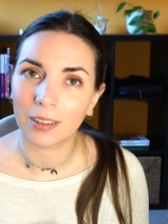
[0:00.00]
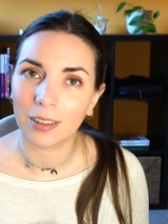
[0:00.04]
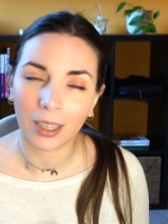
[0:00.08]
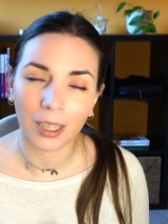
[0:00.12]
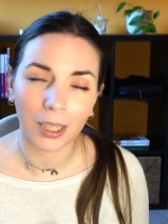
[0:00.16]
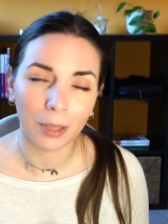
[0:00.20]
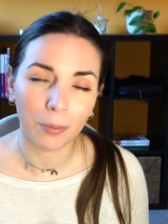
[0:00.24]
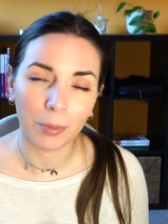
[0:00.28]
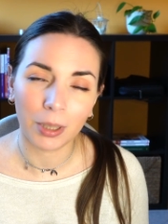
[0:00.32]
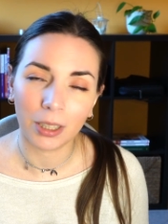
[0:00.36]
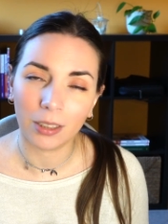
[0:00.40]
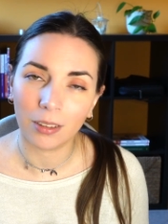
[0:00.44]

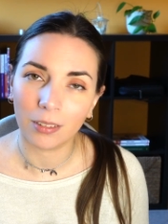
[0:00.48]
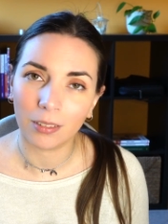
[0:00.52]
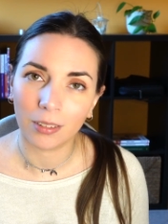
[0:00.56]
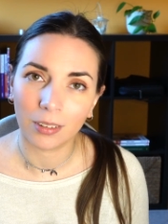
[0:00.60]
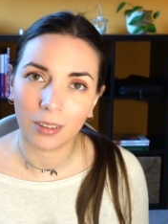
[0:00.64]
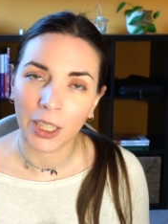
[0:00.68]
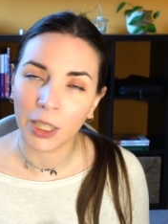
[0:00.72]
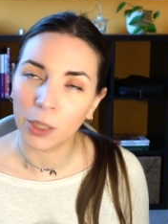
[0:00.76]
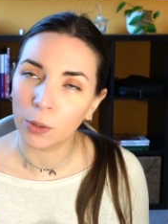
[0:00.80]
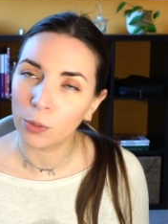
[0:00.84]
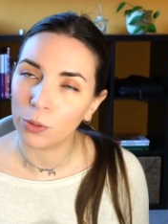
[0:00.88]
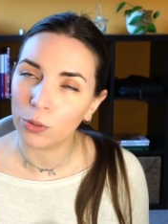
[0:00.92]
I
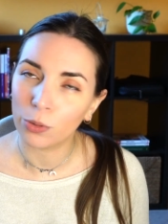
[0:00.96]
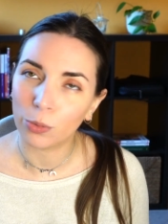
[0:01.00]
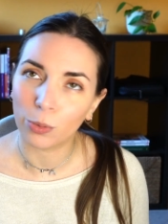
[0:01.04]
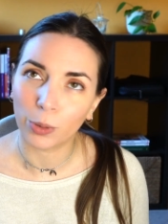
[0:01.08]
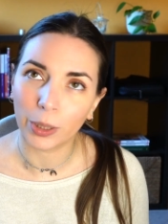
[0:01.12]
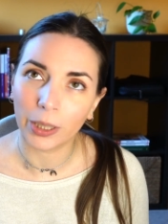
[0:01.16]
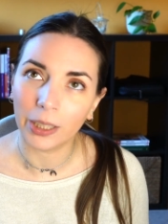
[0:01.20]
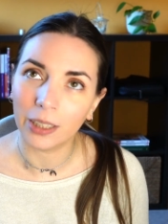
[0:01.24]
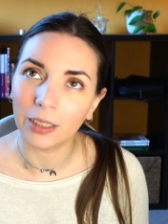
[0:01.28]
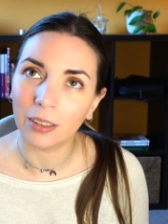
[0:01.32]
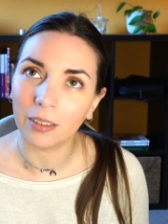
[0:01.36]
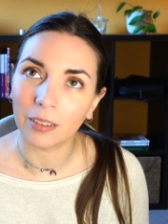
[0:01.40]
mean, he was
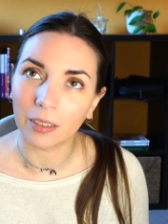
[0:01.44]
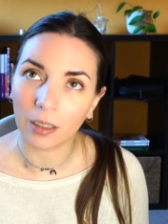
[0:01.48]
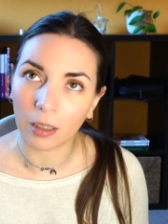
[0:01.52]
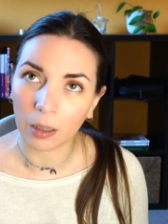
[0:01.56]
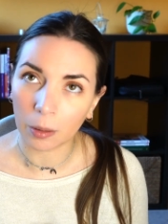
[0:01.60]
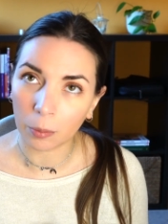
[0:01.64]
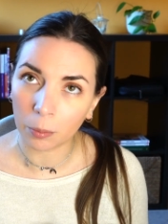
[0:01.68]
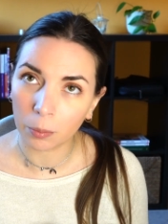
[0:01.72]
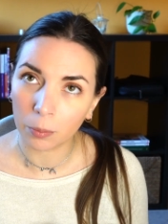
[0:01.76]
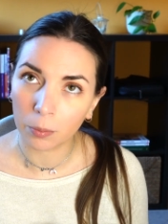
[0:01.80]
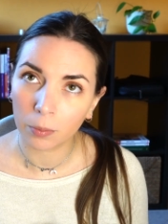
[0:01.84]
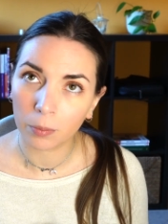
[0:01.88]
really
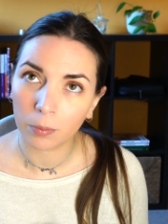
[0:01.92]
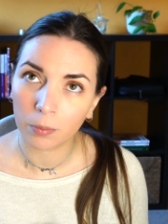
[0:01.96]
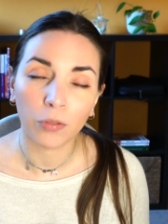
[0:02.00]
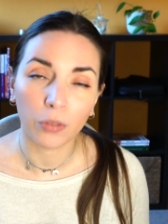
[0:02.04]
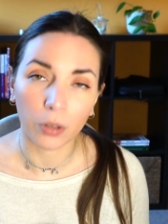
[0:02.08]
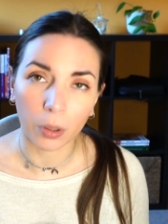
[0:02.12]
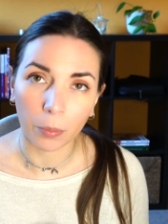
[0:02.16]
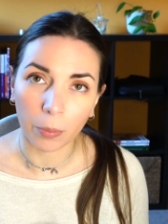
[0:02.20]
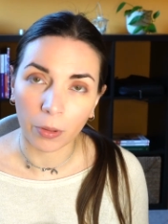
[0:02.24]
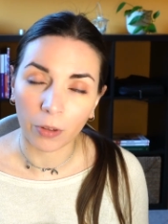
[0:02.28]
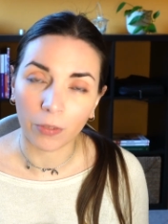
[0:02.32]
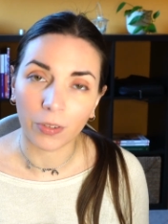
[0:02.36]
dumb
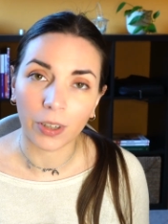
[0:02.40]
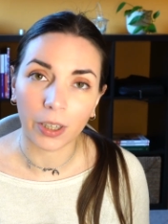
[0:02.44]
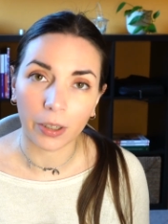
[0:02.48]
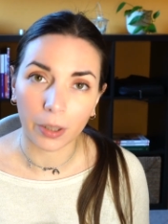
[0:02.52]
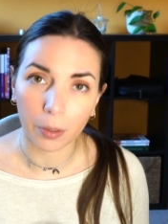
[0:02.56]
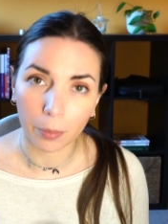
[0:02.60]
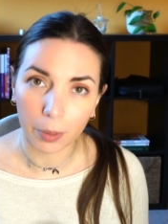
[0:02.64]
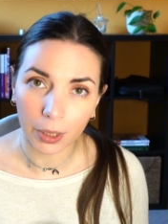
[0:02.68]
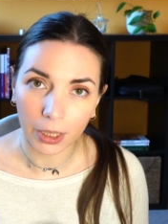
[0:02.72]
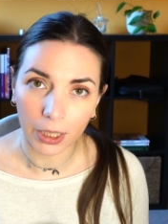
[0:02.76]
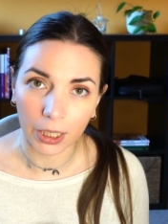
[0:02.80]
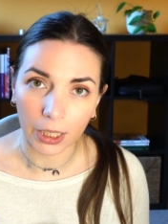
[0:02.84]
from the
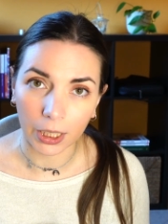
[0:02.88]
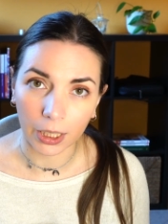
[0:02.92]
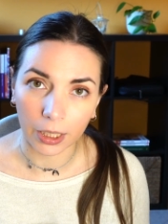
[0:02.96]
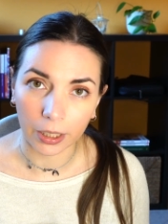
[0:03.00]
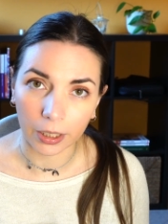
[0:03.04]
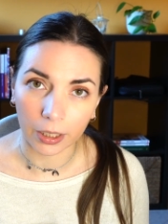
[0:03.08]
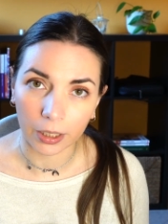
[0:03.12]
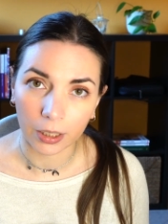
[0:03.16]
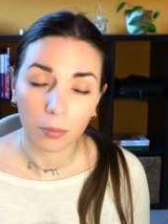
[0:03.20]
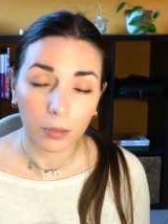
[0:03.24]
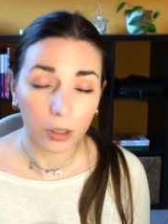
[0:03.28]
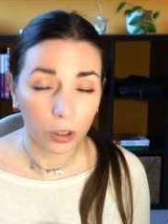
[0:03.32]
very beginning,
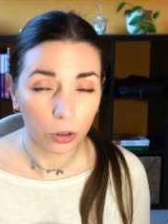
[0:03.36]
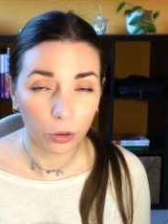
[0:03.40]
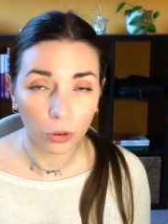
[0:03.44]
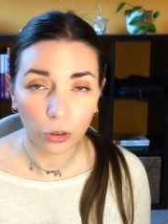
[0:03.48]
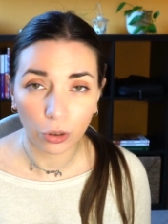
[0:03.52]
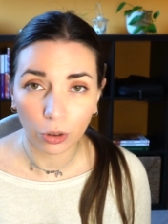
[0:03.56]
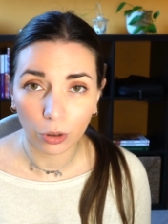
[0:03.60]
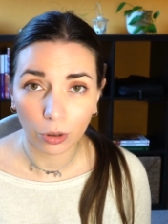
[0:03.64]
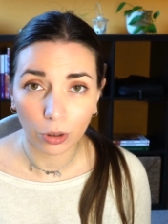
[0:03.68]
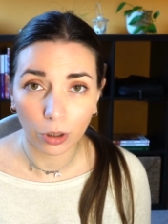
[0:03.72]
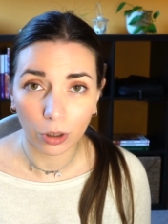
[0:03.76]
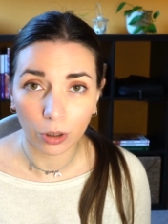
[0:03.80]
but you
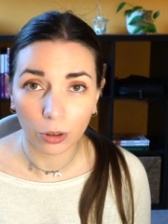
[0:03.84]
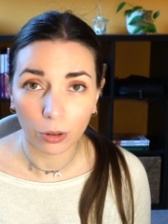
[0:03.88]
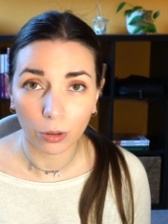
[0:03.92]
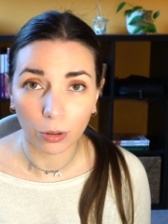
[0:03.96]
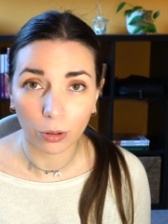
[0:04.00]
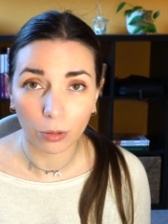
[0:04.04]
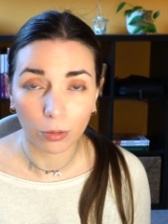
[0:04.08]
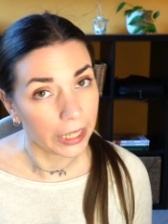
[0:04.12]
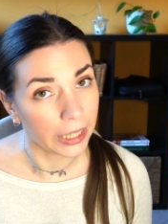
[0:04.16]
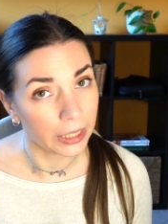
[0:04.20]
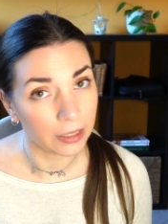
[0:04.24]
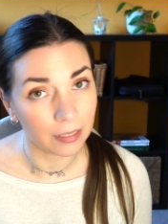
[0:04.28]
should
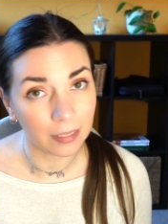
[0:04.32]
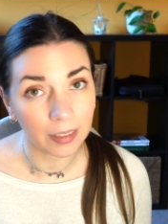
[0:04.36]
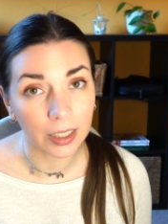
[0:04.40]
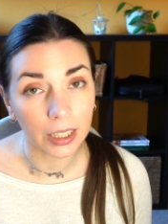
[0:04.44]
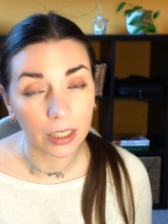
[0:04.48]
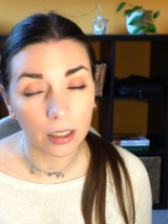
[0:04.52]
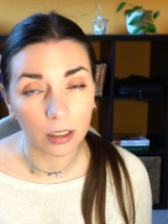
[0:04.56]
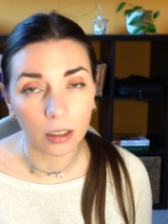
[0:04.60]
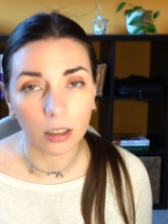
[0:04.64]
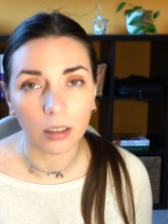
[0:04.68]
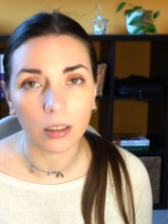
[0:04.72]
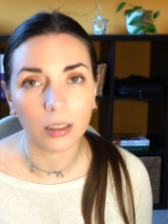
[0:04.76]
go and
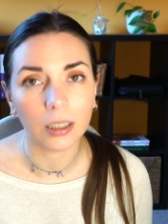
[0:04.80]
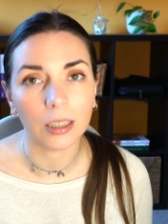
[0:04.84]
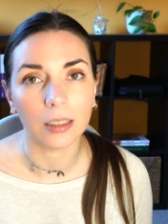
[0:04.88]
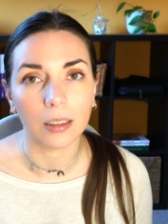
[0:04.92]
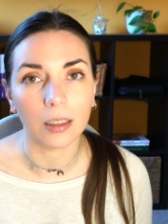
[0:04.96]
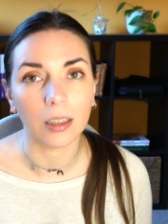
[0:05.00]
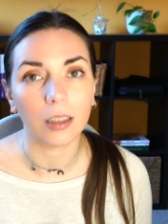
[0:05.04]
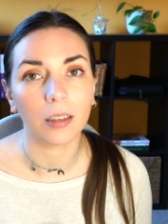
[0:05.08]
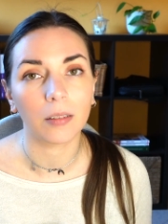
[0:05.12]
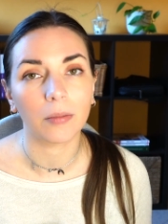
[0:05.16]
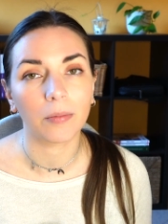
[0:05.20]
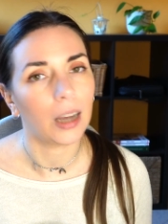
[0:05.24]
take a look at
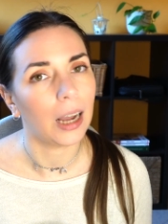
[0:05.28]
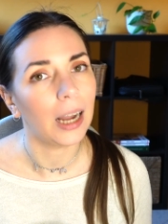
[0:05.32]
it.